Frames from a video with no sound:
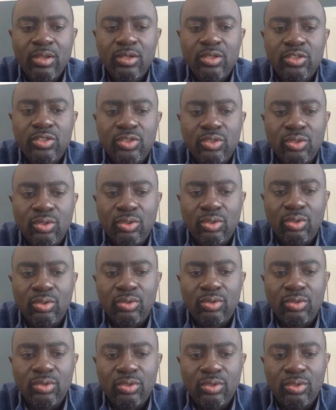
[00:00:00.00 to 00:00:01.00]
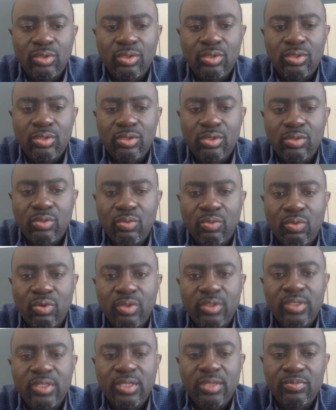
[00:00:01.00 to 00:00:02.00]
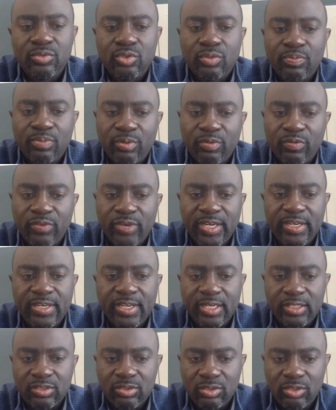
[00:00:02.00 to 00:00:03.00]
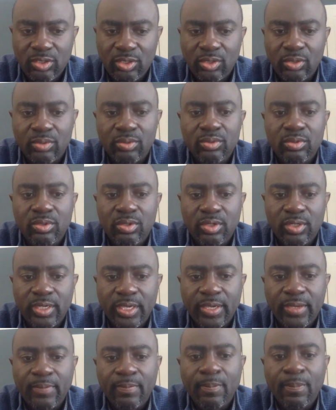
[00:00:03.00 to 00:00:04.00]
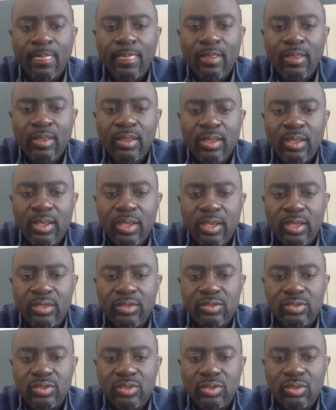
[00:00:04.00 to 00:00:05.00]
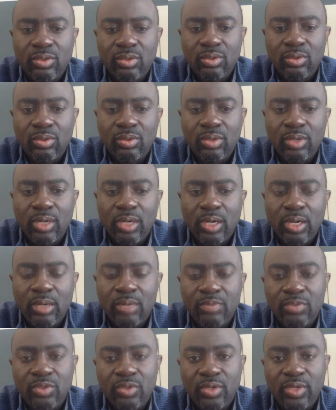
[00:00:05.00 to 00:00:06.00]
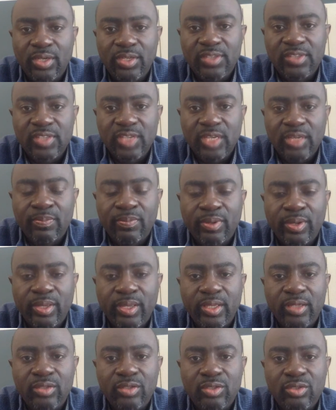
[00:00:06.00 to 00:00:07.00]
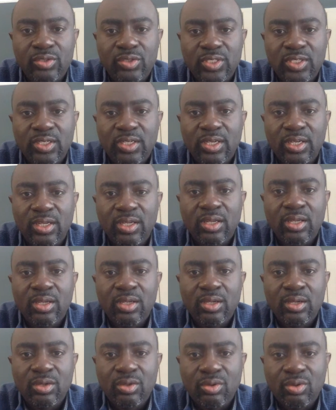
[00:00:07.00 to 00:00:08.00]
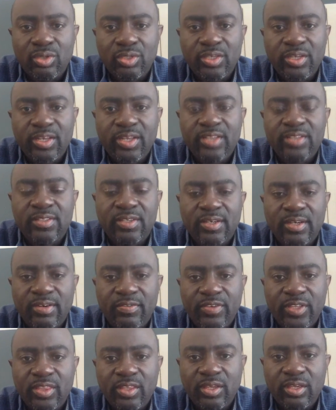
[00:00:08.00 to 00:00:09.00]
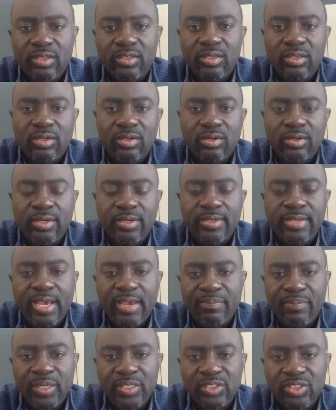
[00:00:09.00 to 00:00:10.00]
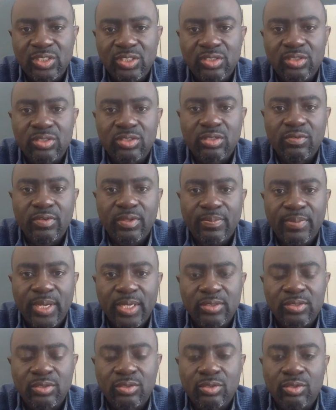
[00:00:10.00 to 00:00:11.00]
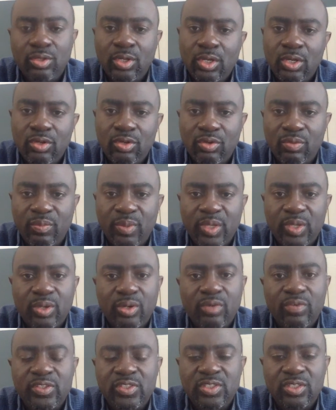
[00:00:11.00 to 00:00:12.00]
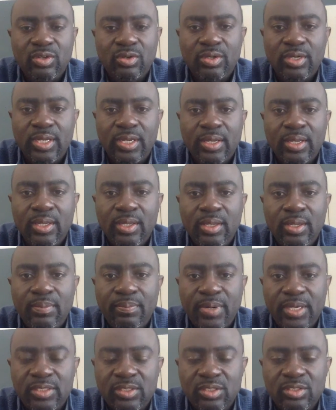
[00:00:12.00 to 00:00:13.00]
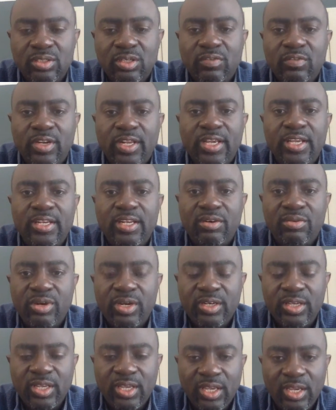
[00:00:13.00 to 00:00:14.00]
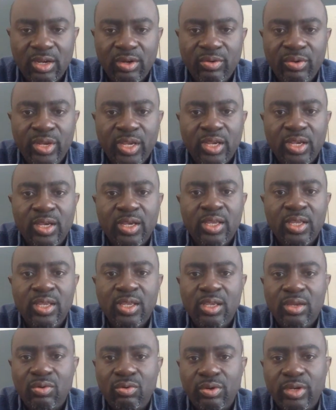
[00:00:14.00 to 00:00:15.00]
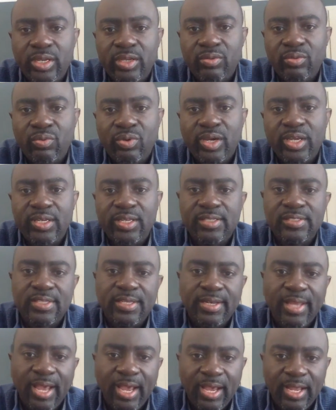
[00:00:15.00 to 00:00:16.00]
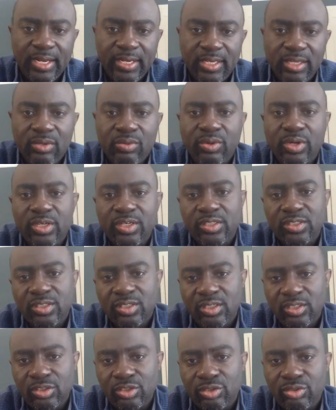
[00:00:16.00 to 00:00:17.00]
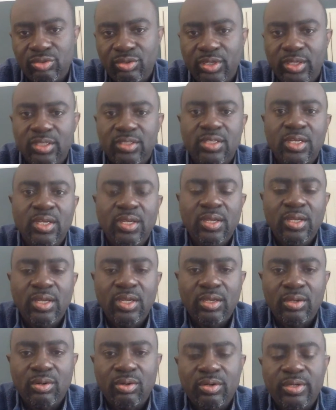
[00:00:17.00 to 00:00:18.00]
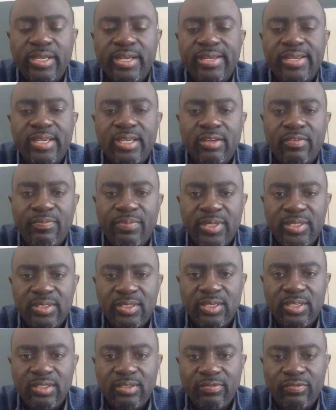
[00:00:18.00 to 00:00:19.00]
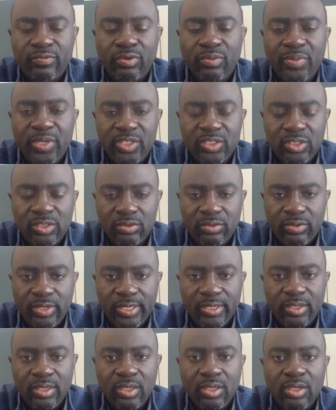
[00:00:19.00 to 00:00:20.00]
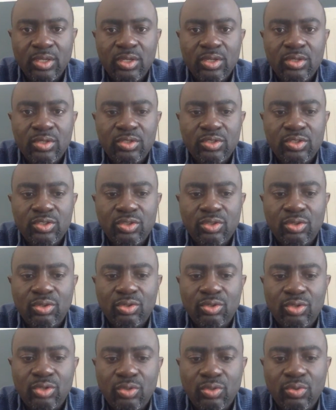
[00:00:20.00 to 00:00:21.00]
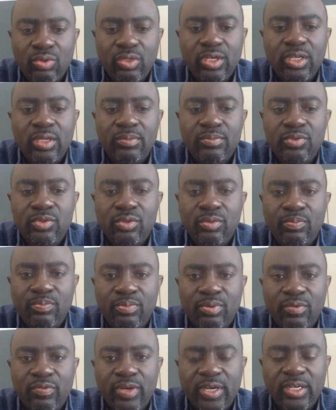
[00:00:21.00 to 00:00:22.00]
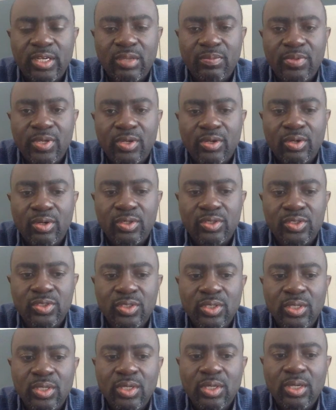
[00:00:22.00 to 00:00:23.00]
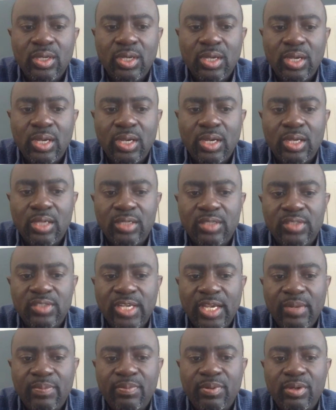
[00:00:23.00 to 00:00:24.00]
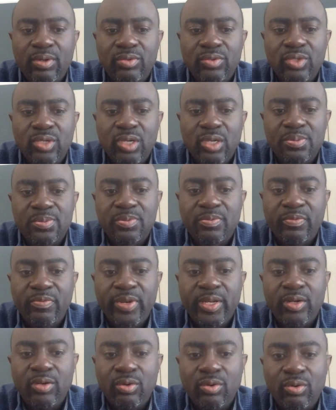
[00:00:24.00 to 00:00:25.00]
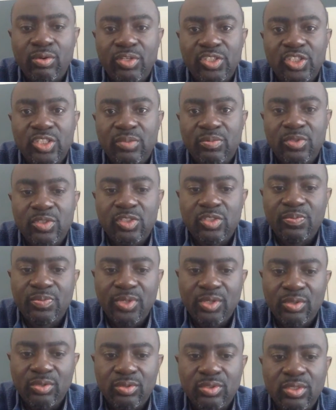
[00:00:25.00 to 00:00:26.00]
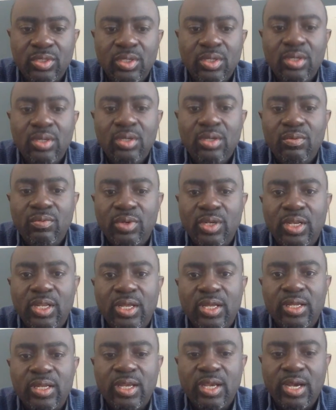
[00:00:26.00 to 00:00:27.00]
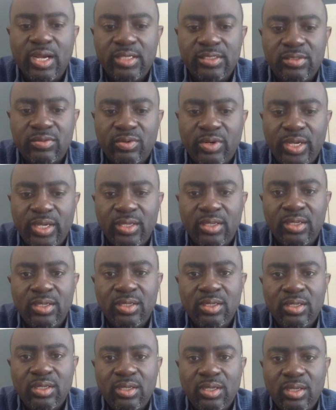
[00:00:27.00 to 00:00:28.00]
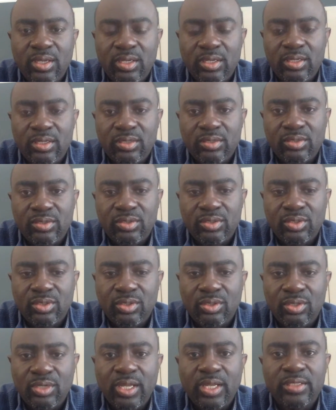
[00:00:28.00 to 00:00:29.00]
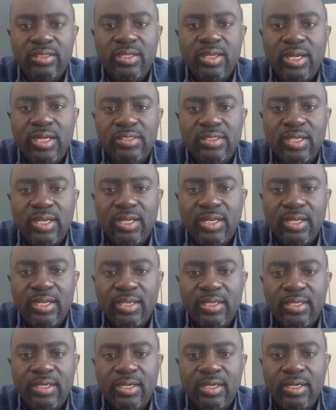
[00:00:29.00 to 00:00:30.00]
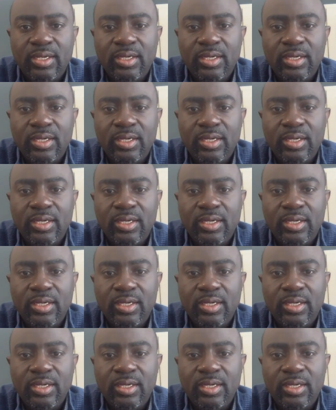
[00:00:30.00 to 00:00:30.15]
so you want them to provide that to you. Okay, and so so in the site plan you see the coordinates and everything, the dimensions of the parcel. You may oversee other parcels of land around the area where there's an alley, where there's in a street, and all that kind of pertinent information, right? So you want them to provide that because the site plan also helps prevent ownership dispute with land guards, right? So land guards are like